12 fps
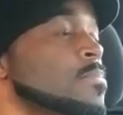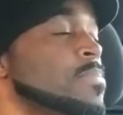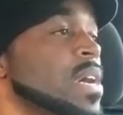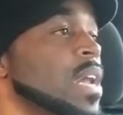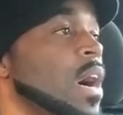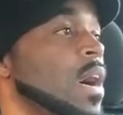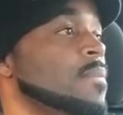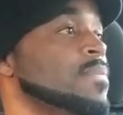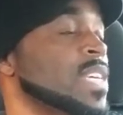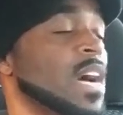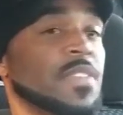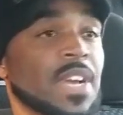But
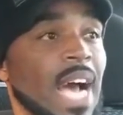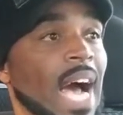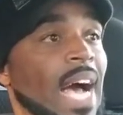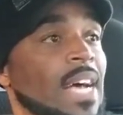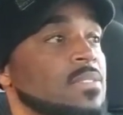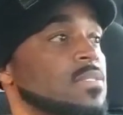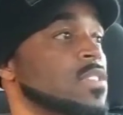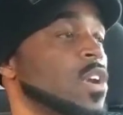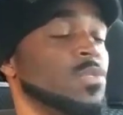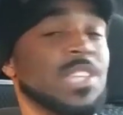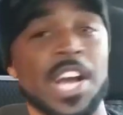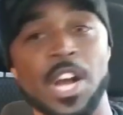the other guys, you
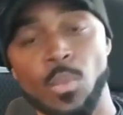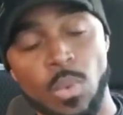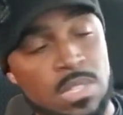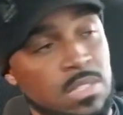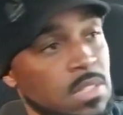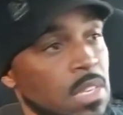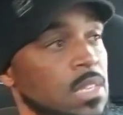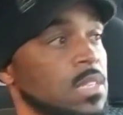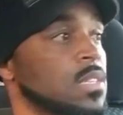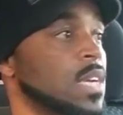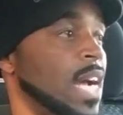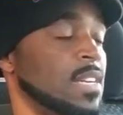know, Darren
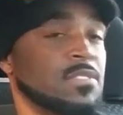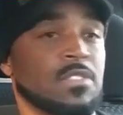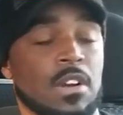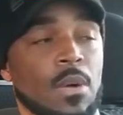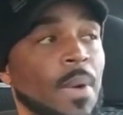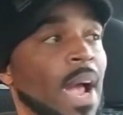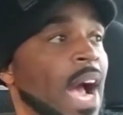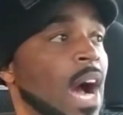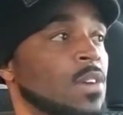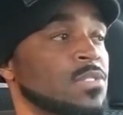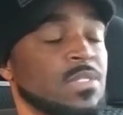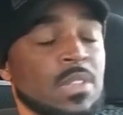Woodson kind of stuck
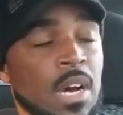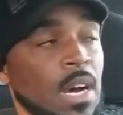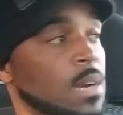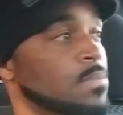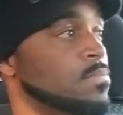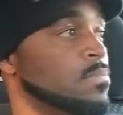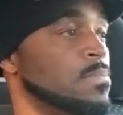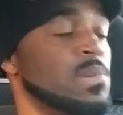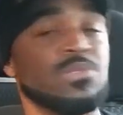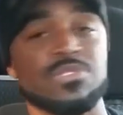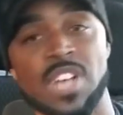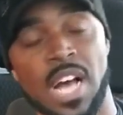around,
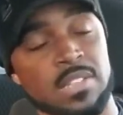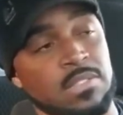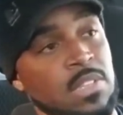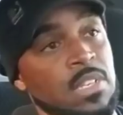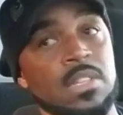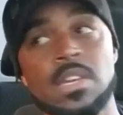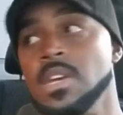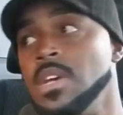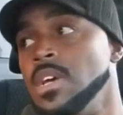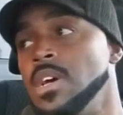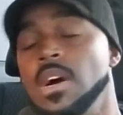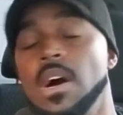Moose Johnson,
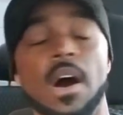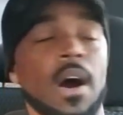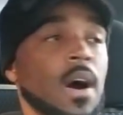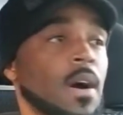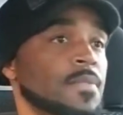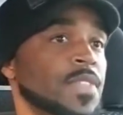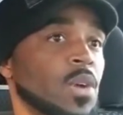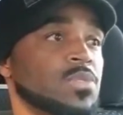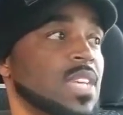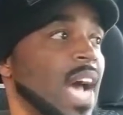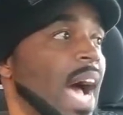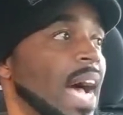
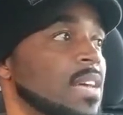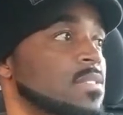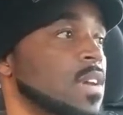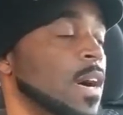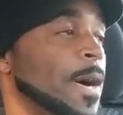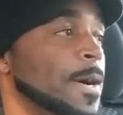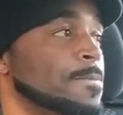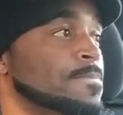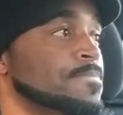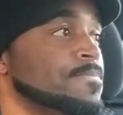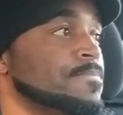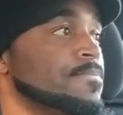those guys,
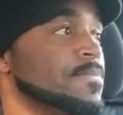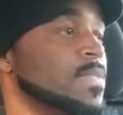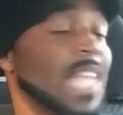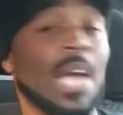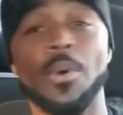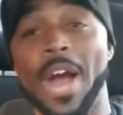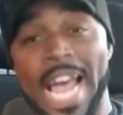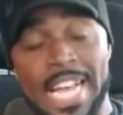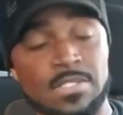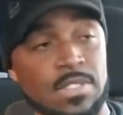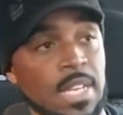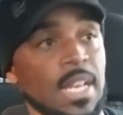they were
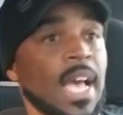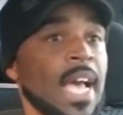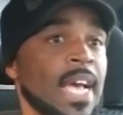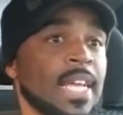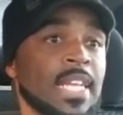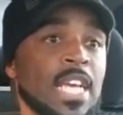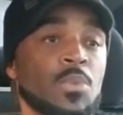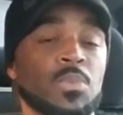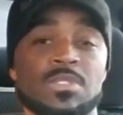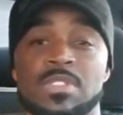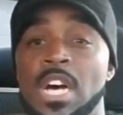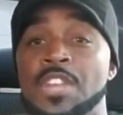aging, and it
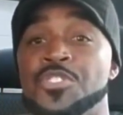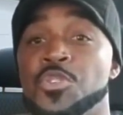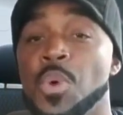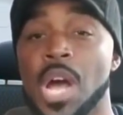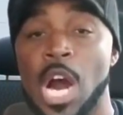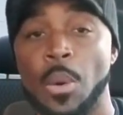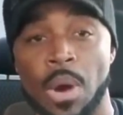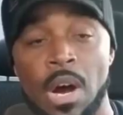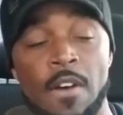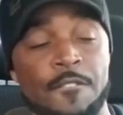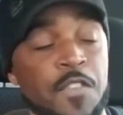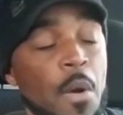was a new era
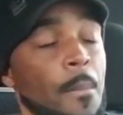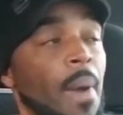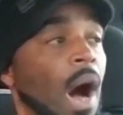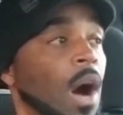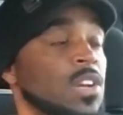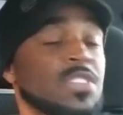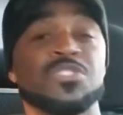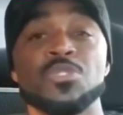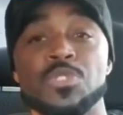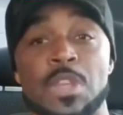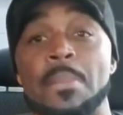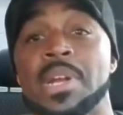of football.
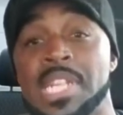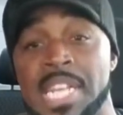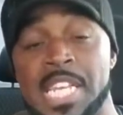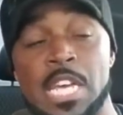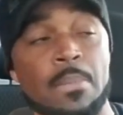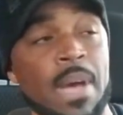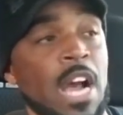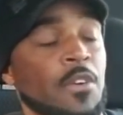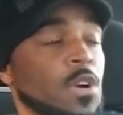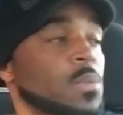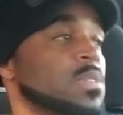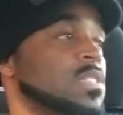The millennium
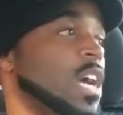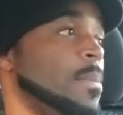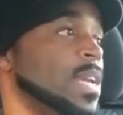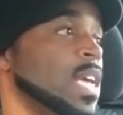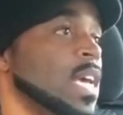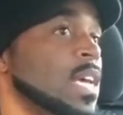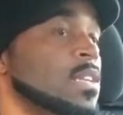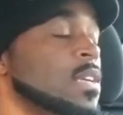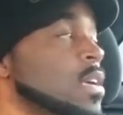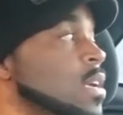era was coming in.